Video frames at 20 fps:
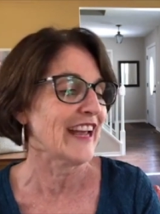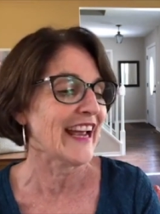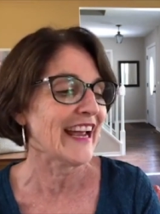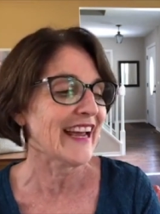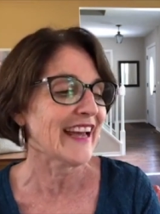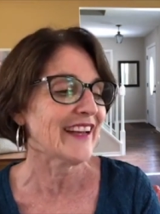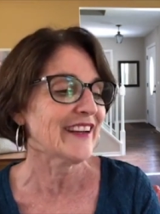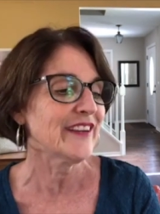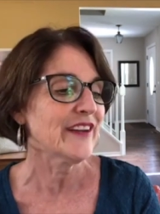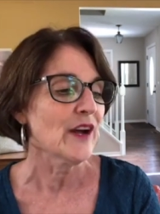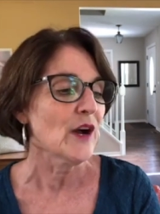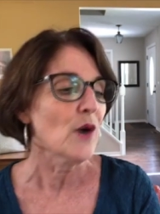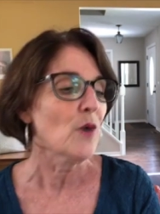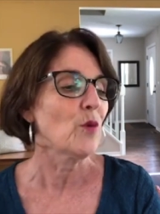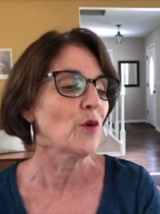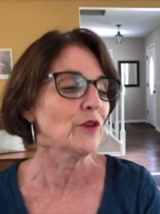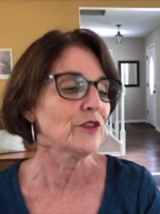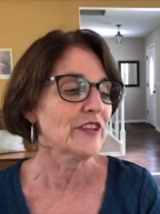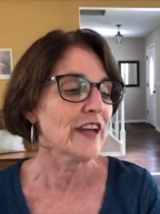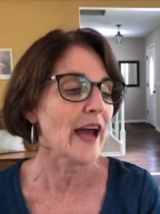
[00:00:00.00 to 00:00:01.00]
and
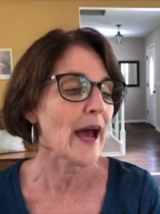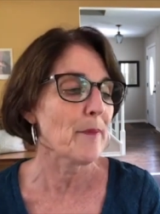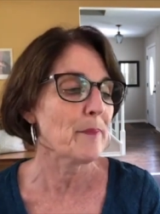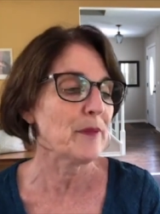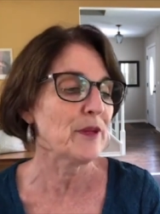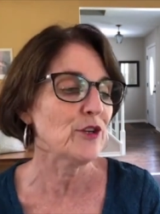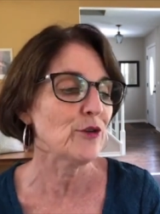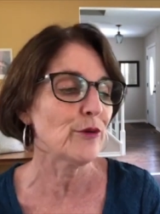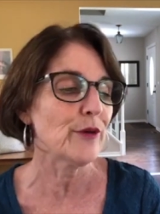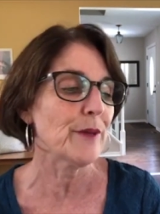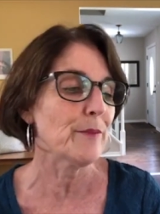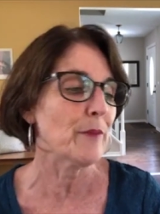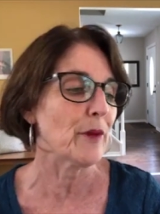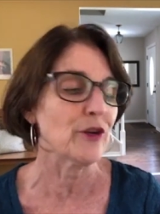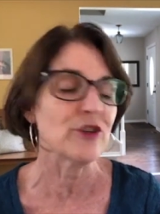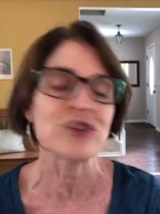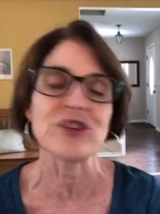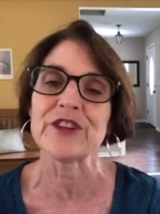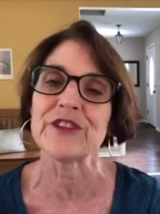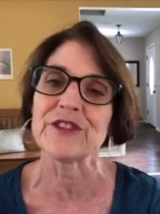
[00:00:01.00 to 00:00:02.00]
we'll tap into
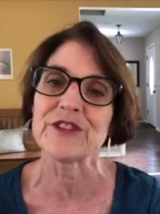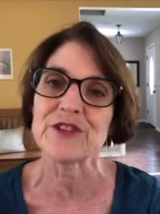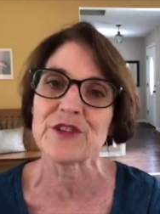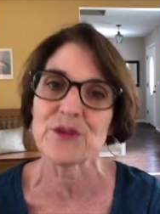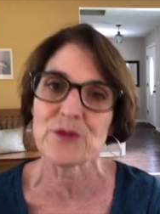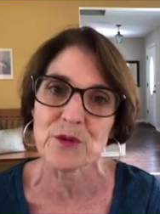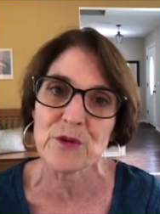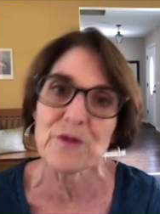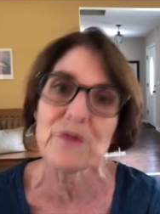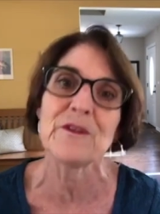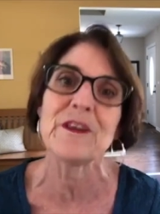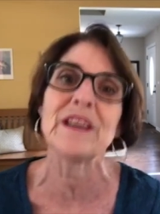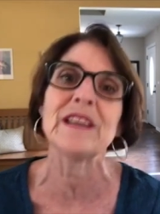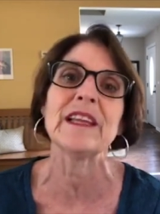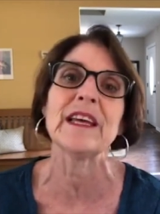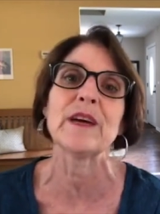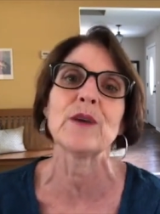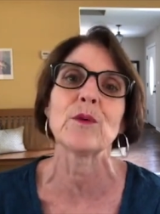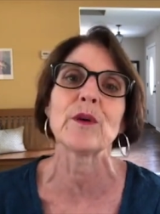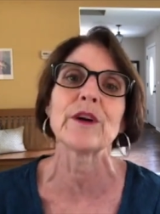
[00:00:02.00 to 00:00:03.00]
emotions through
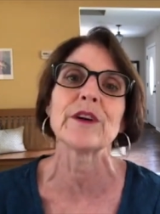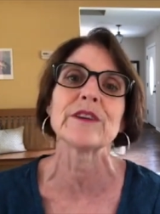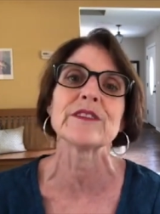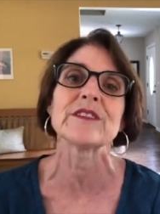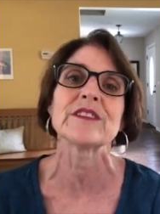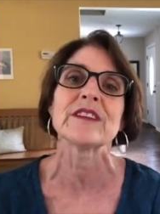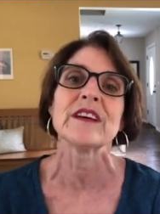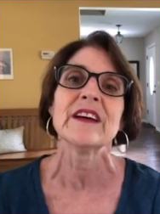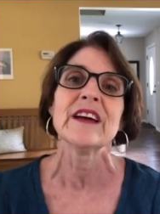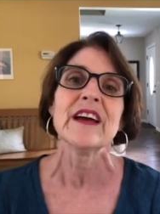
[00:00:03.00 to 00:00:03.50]
feeling words.